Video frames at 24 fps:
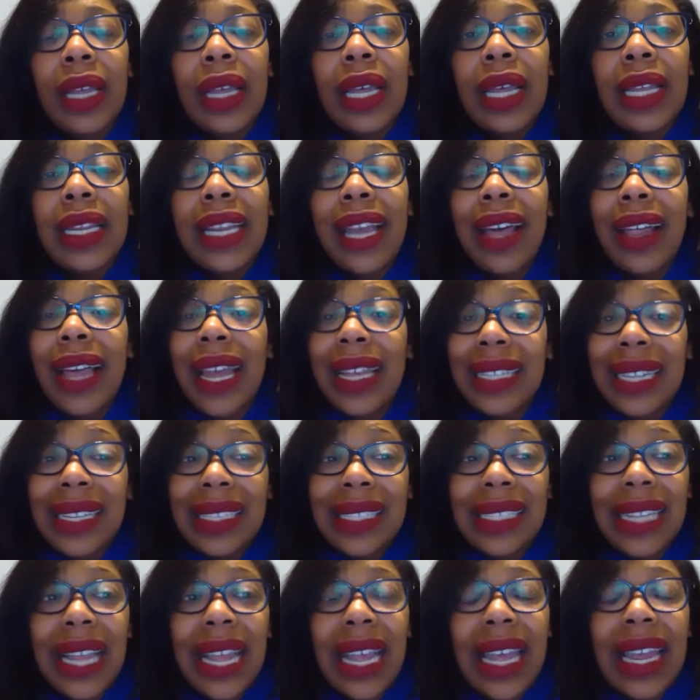Now, as I
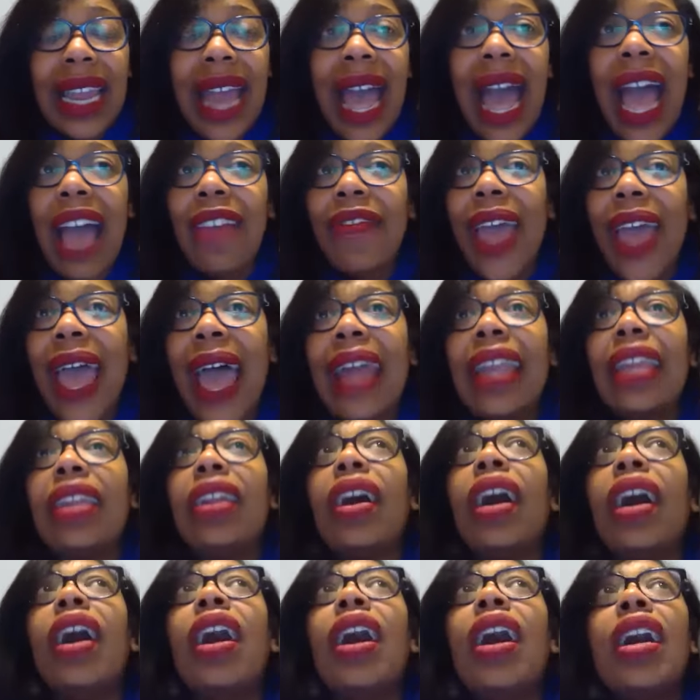said, I've added
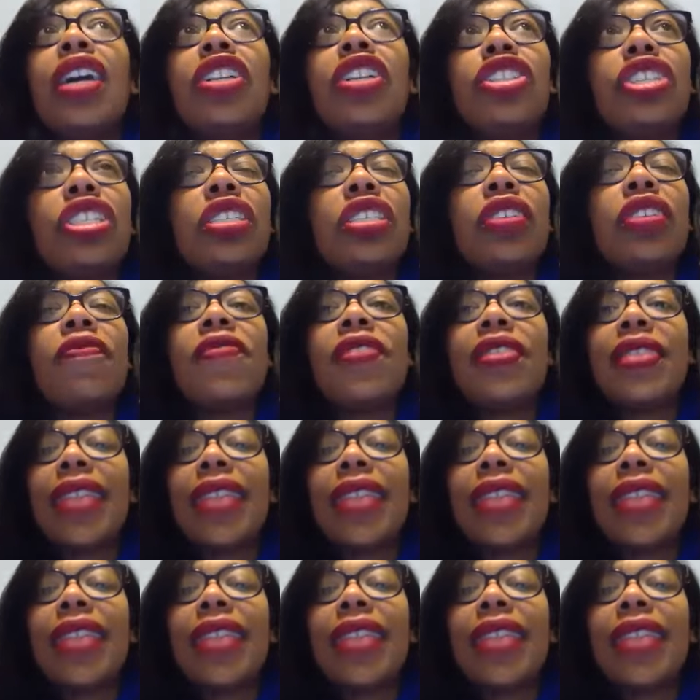hundreds of